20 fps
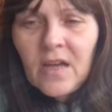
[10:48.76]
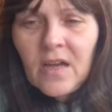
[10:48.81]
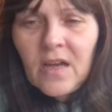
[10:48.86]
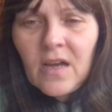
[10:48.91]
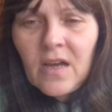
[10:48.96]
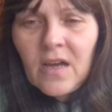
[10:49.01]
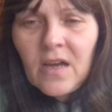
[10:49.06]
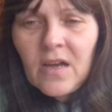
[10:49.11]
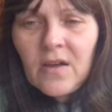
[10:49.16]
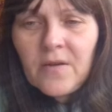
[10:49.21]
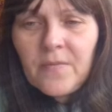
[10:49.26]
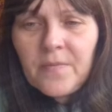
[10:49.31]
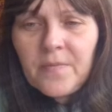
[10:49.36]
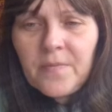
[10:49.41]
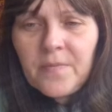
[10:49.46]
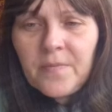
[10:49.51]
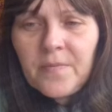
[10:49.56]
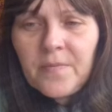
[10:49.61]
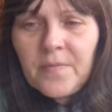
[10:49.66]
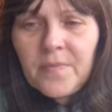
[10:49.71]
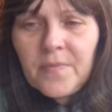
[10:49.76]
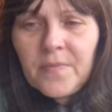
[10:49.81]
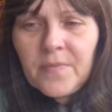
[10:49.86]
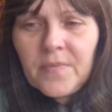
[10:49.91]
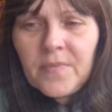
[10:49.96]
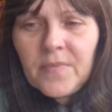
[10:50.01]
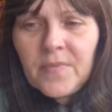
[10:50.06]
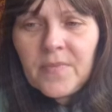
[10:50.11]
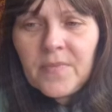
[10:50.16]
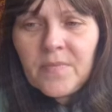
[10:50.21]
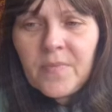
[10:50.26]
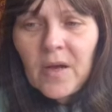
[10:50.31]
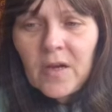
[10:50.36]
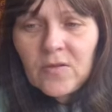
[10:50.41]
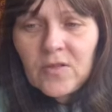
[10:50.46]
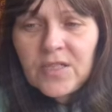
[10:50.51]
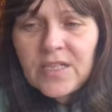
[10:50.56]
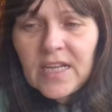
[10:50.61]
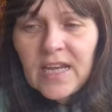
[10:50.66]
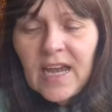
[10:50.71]
um,
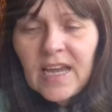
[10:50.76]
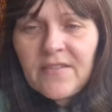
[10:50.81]
posting